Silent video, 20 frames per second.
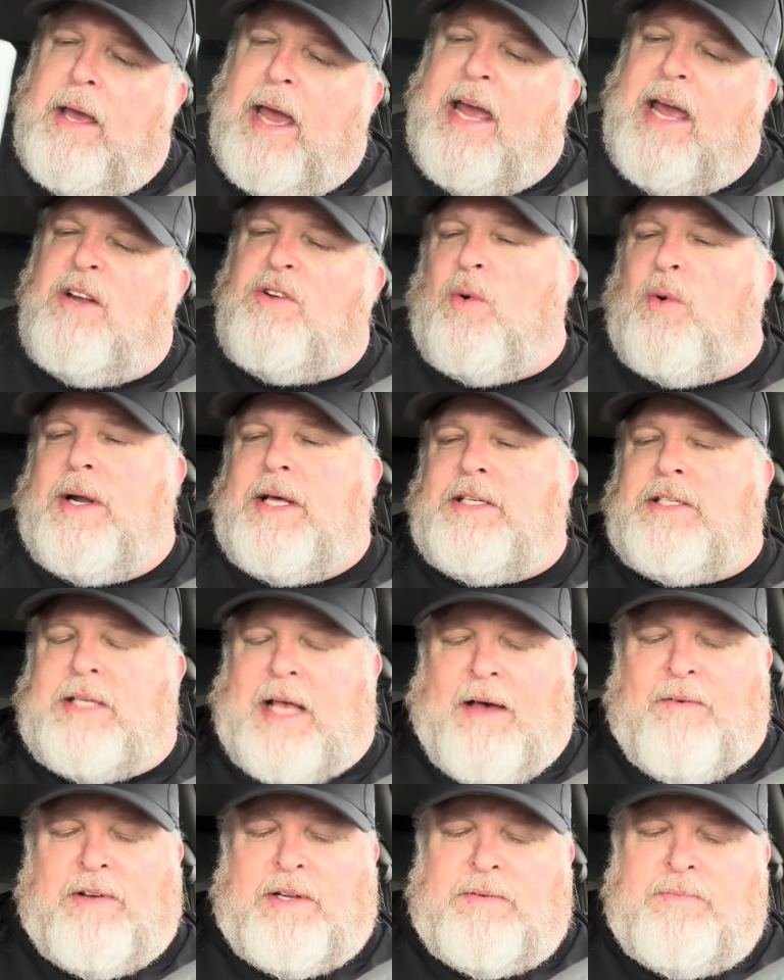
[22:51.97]

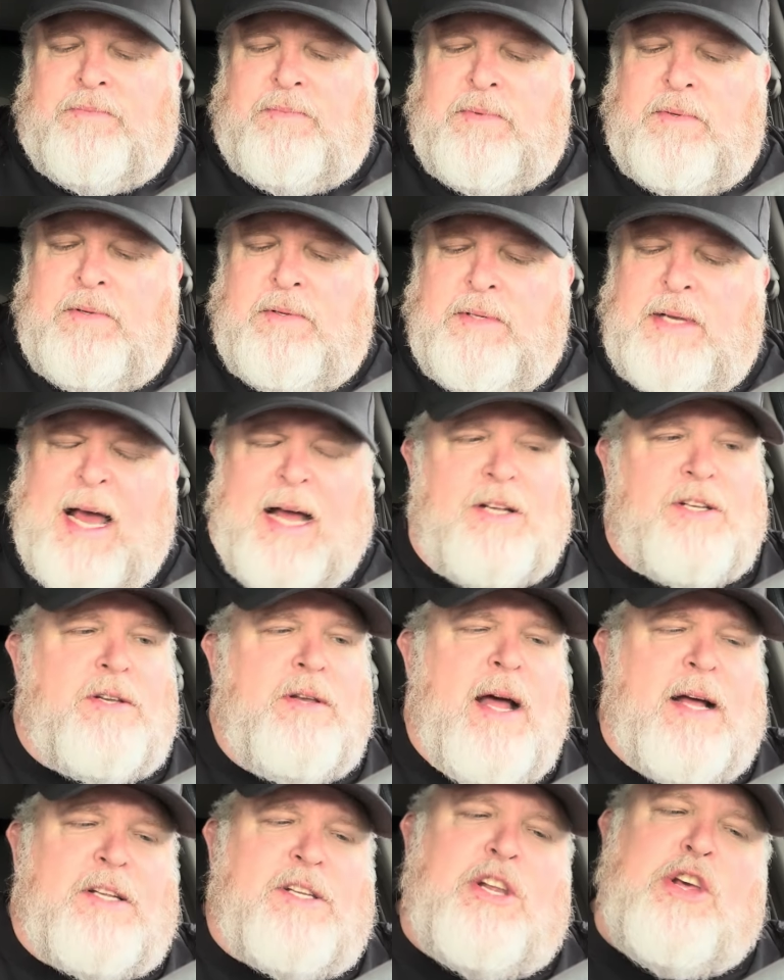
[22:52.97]
827, not,
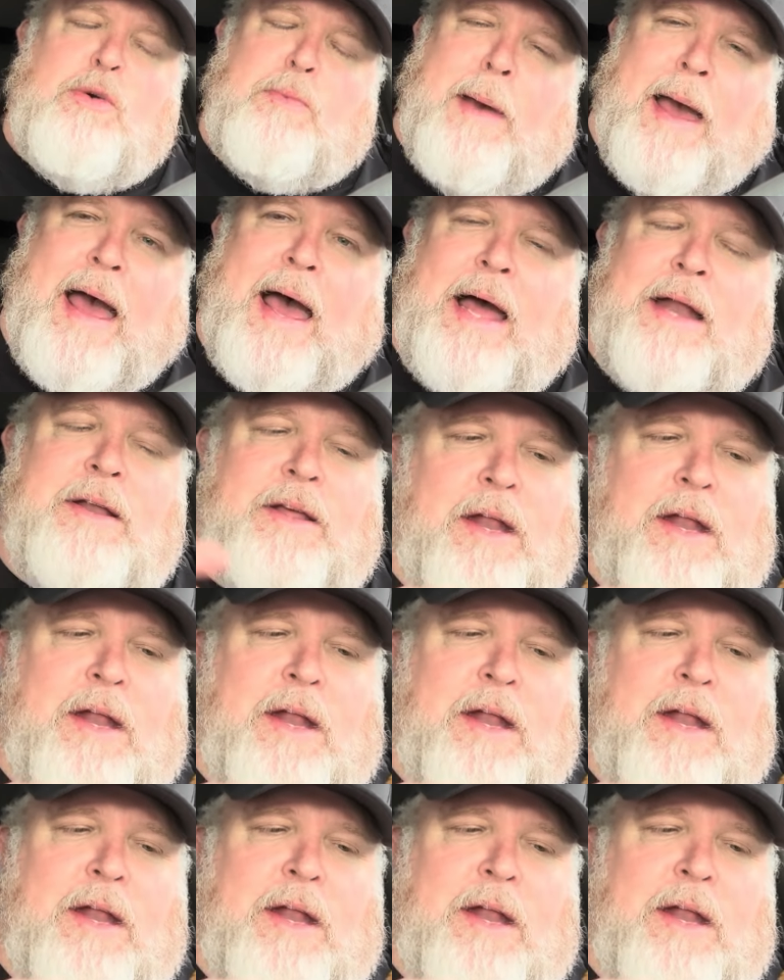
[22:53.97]
not too bad.